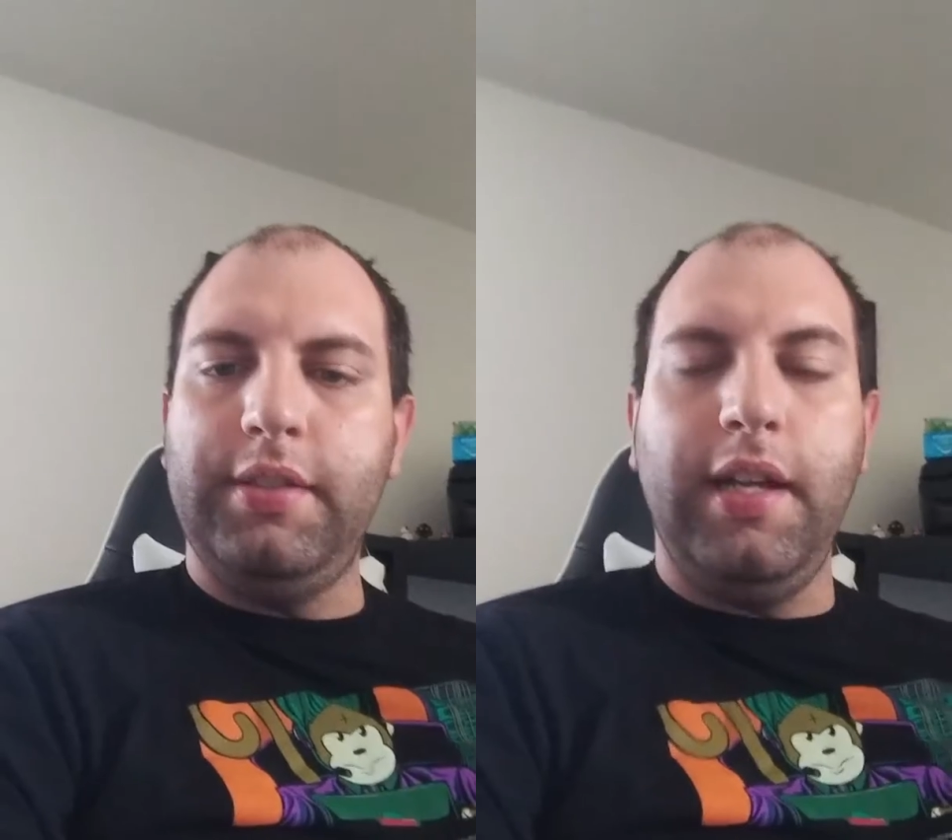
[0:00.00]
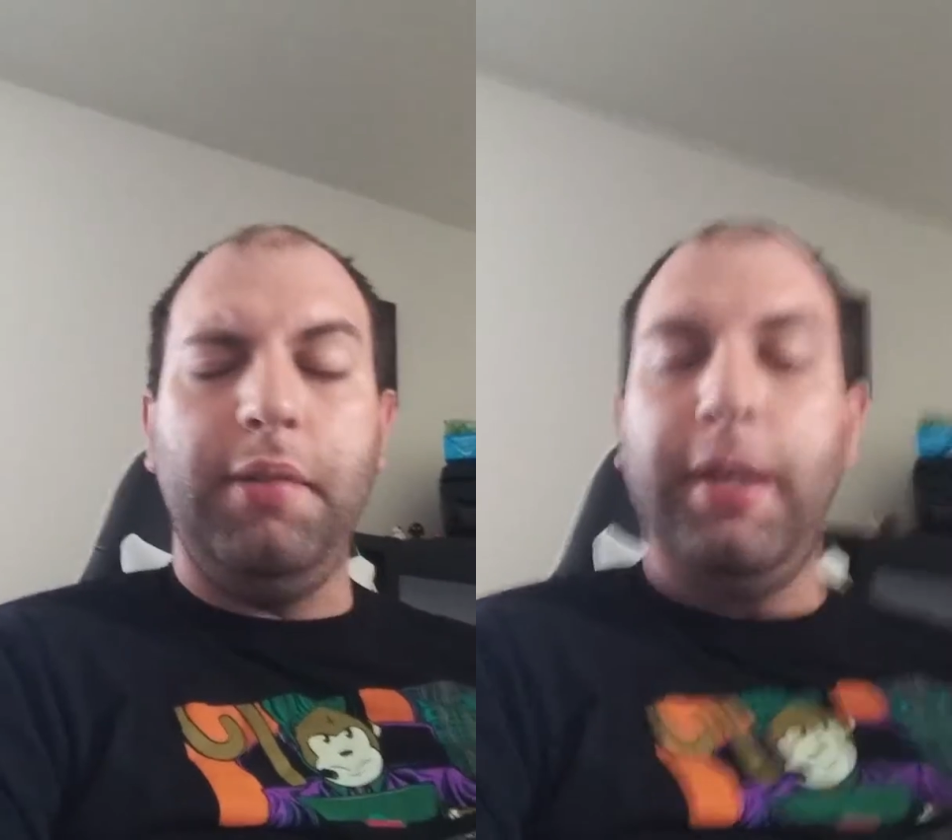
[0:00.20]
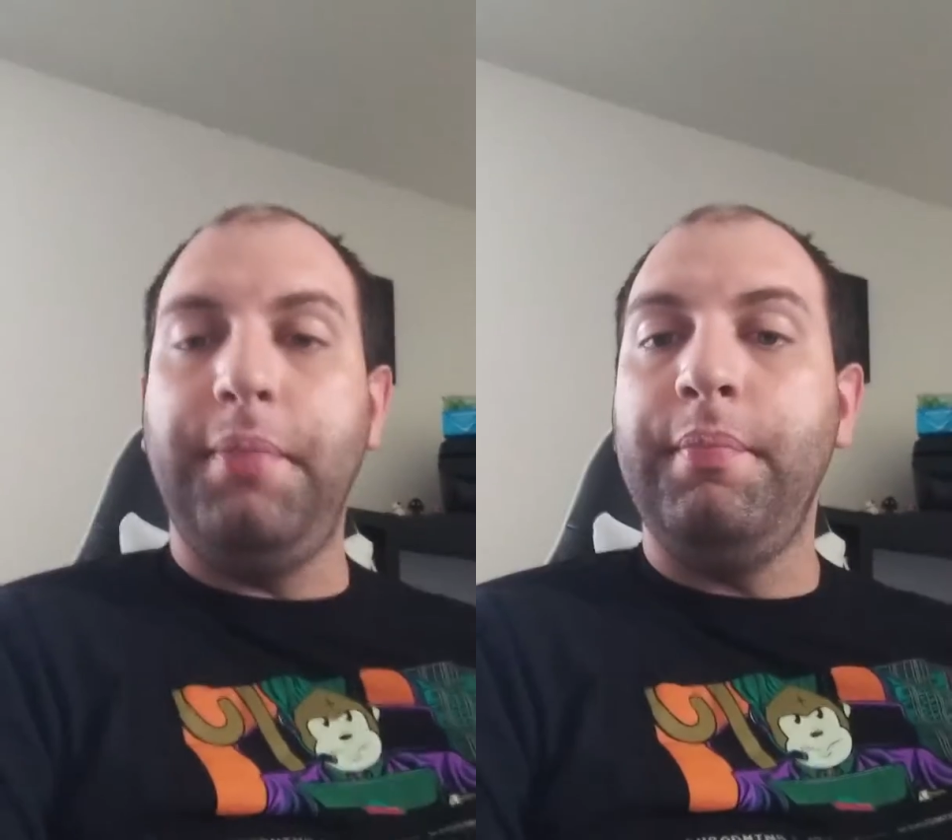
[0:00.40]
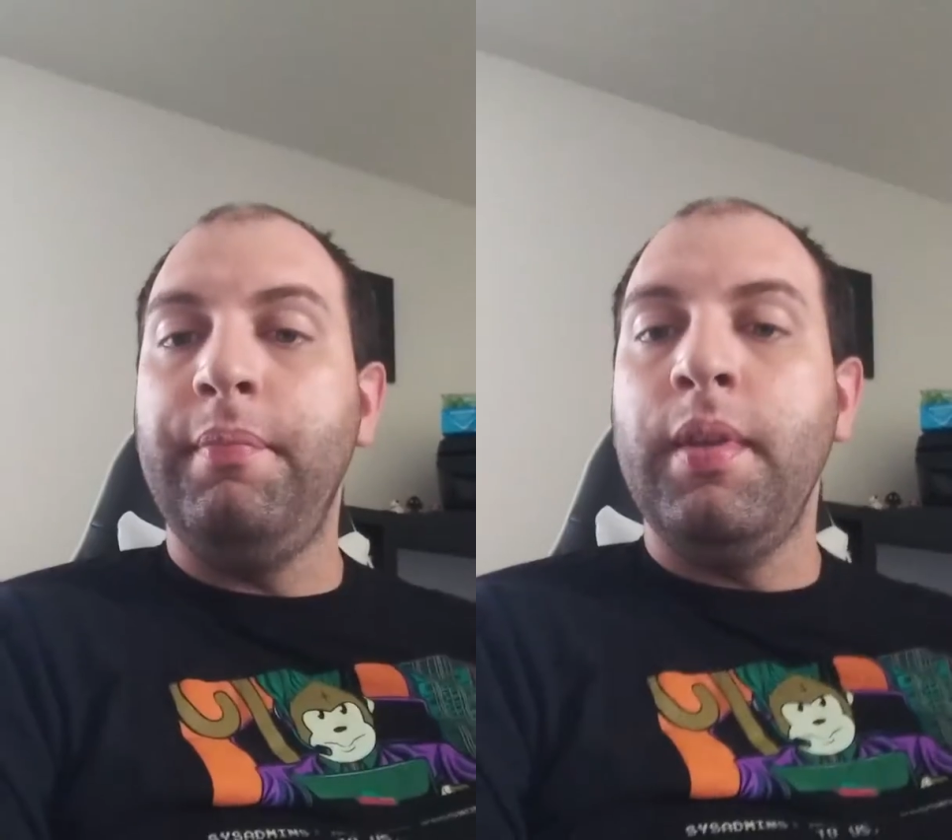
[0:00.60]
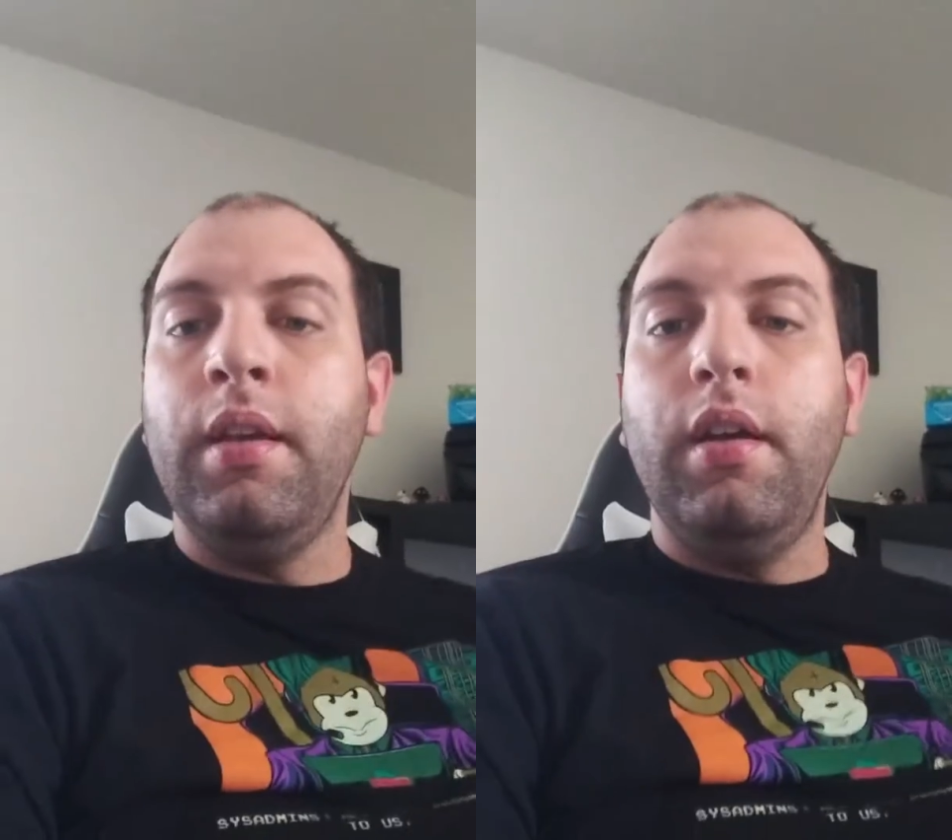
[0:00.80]
Anyway,
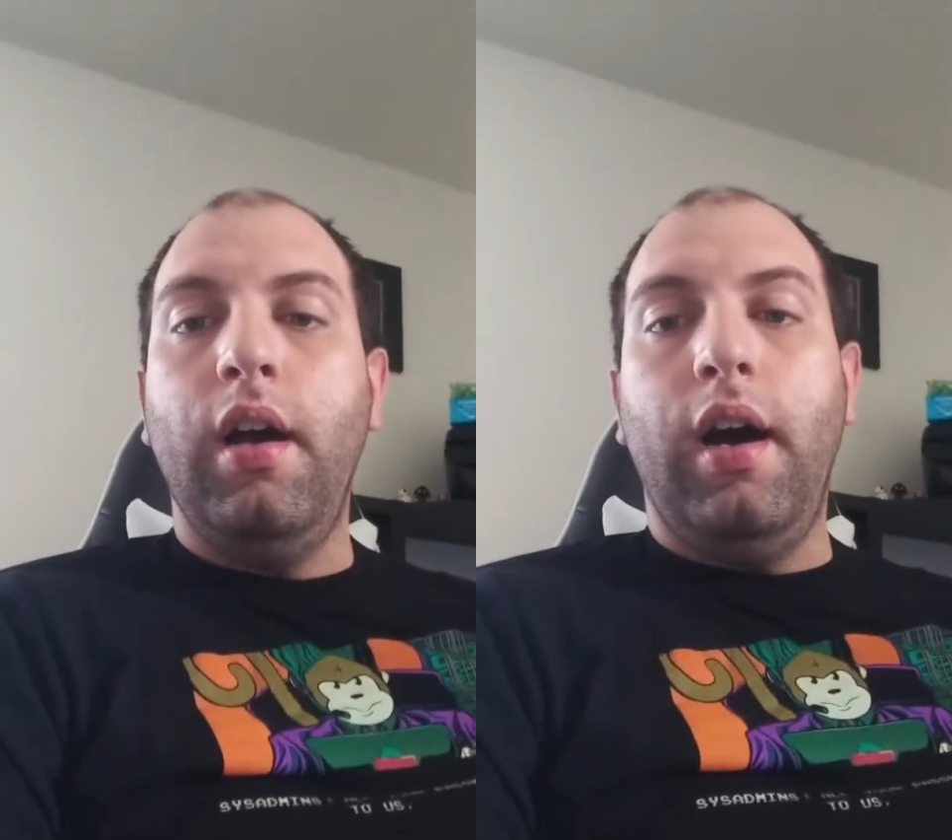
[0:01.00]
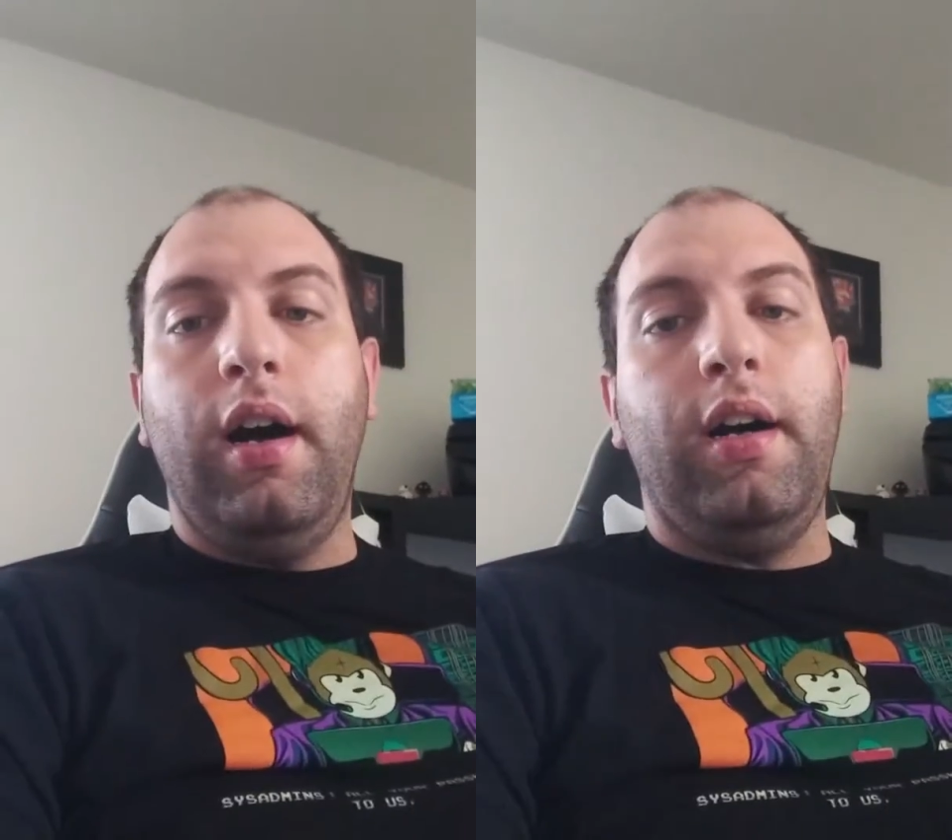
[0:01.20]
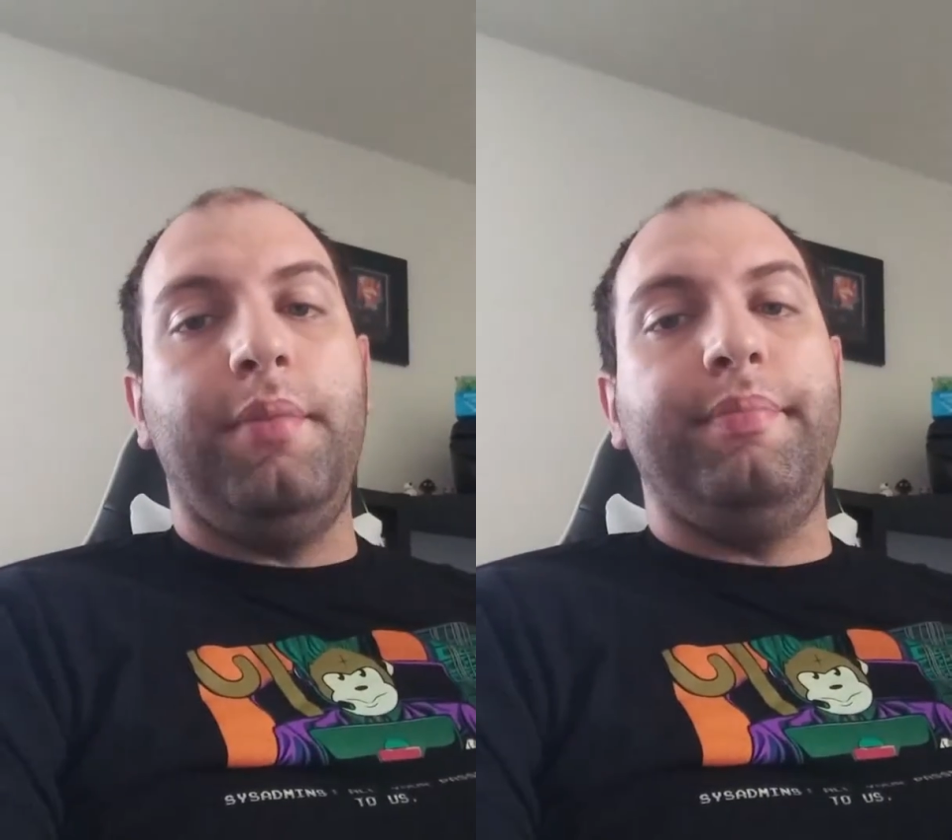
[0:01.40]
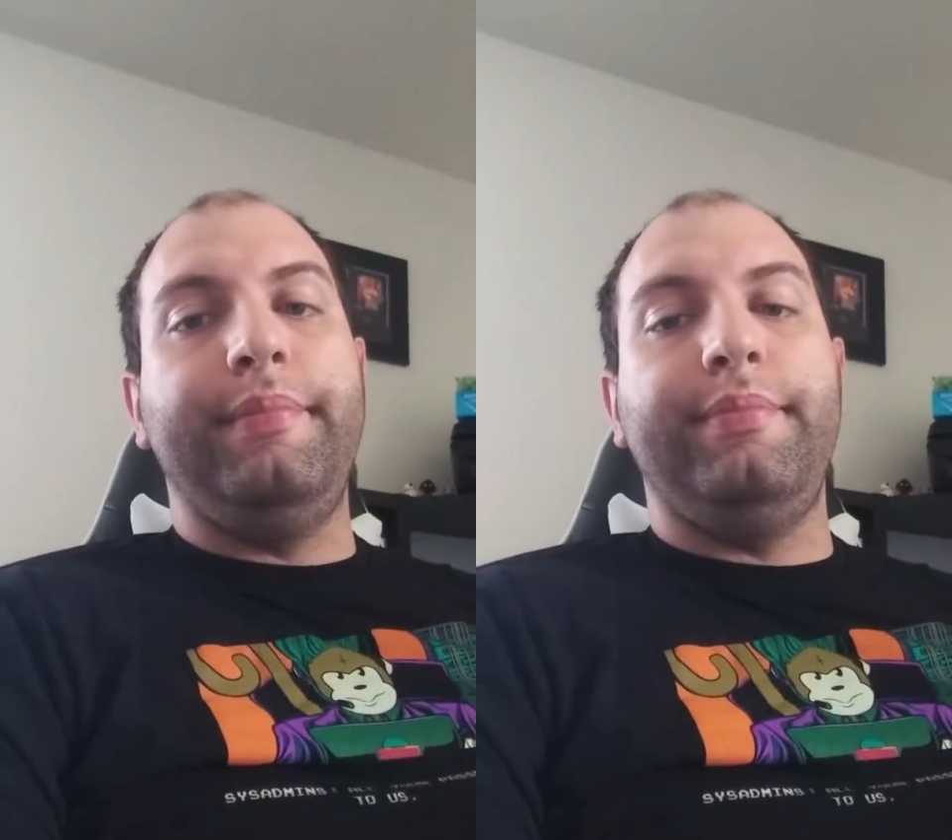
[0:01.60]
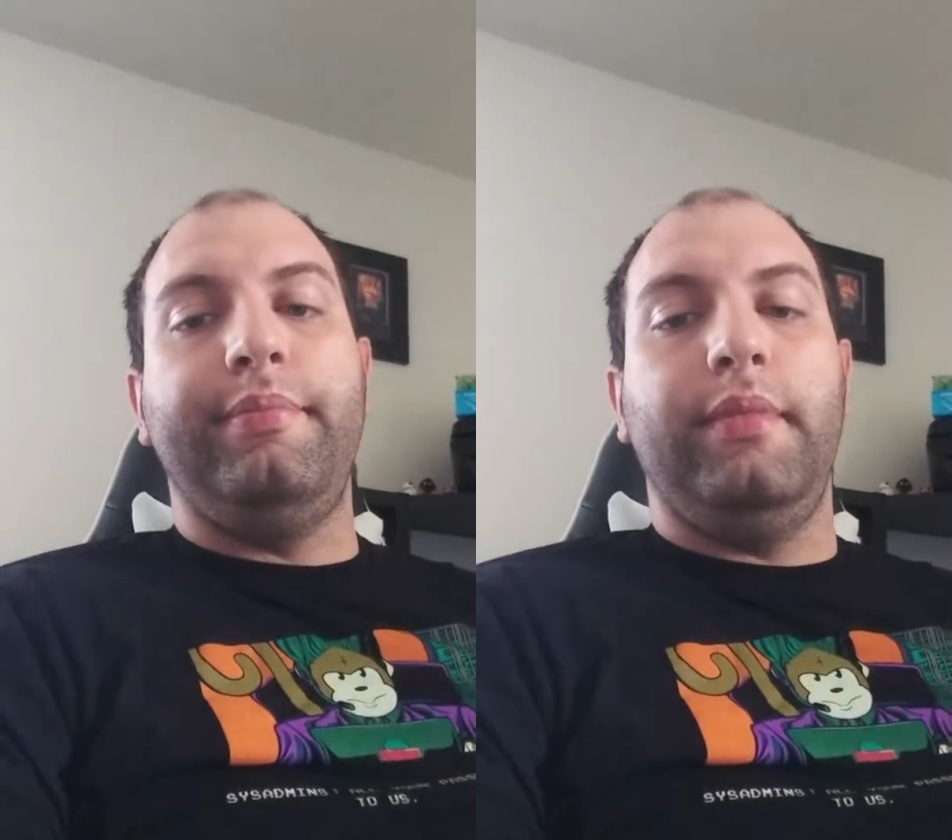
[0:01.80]
um,